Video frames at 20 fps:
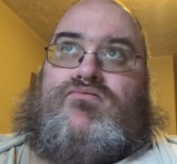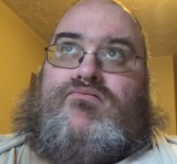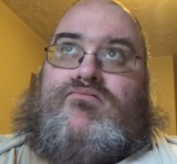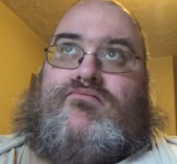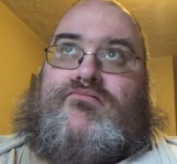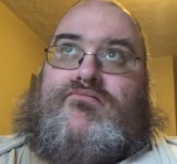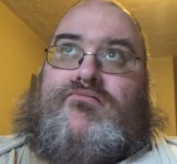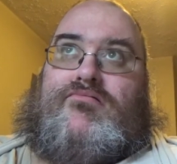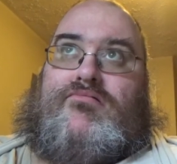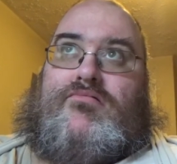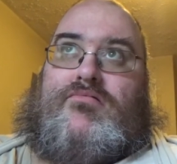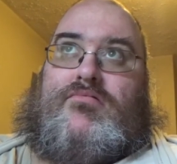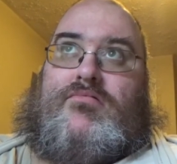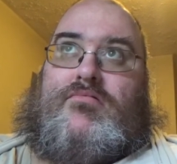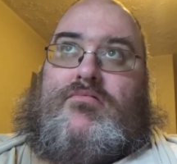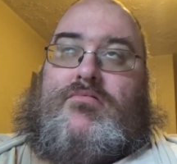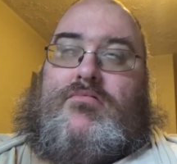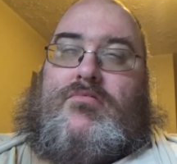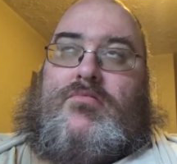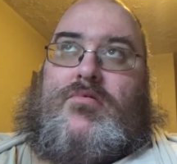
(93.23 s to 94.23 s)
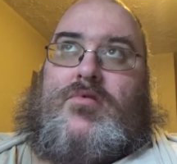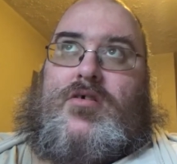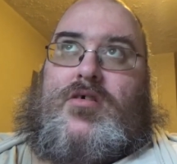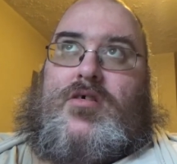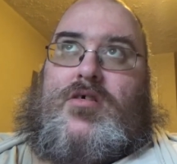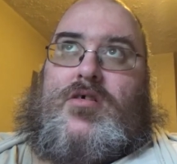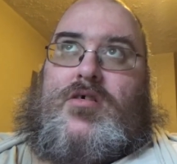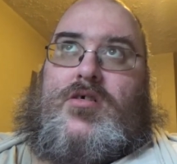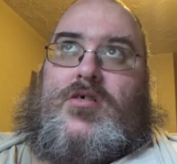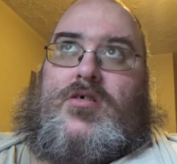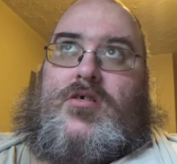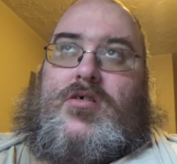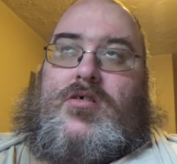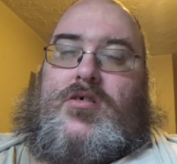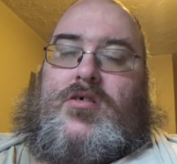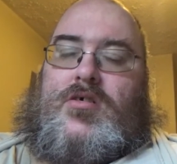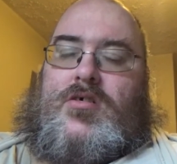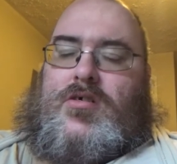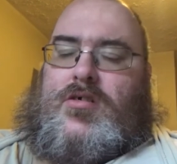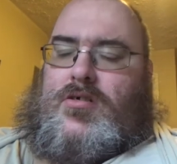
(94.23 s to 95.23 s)

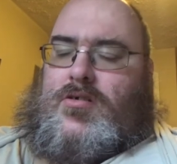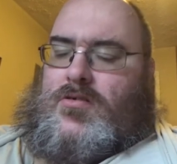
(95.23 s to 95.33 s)
[no speech]